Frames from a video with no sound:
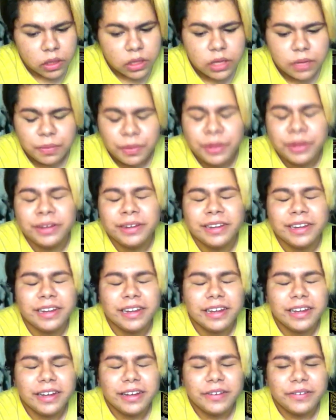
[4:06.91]

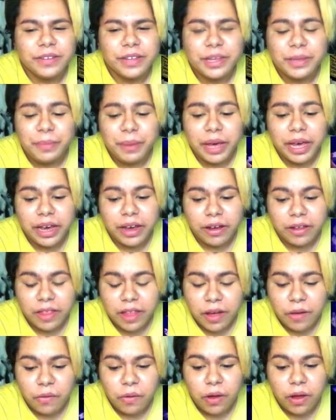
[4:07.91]
the
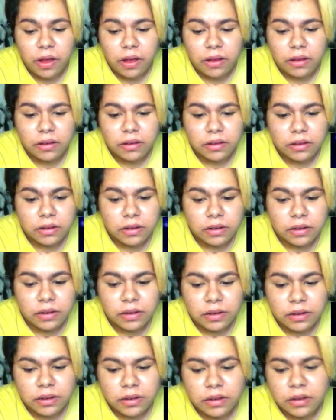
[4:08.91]
bikini on that wall.
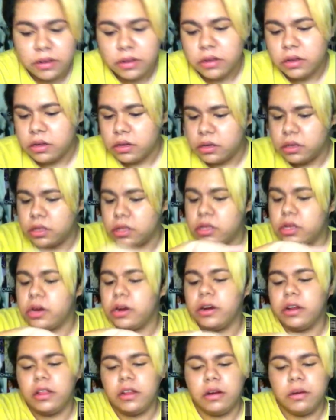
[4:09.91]

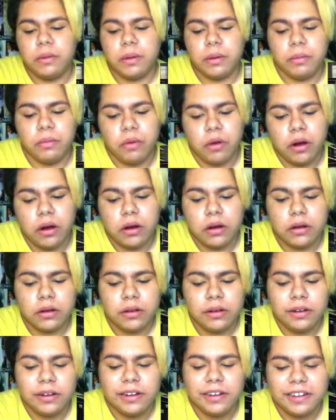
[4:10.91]
Kind of a little
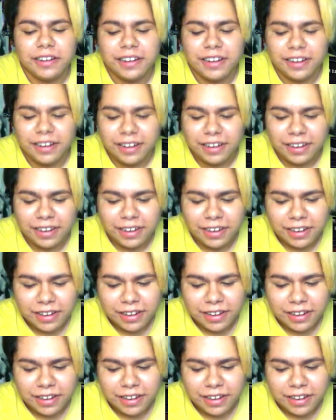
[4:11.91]
bit more.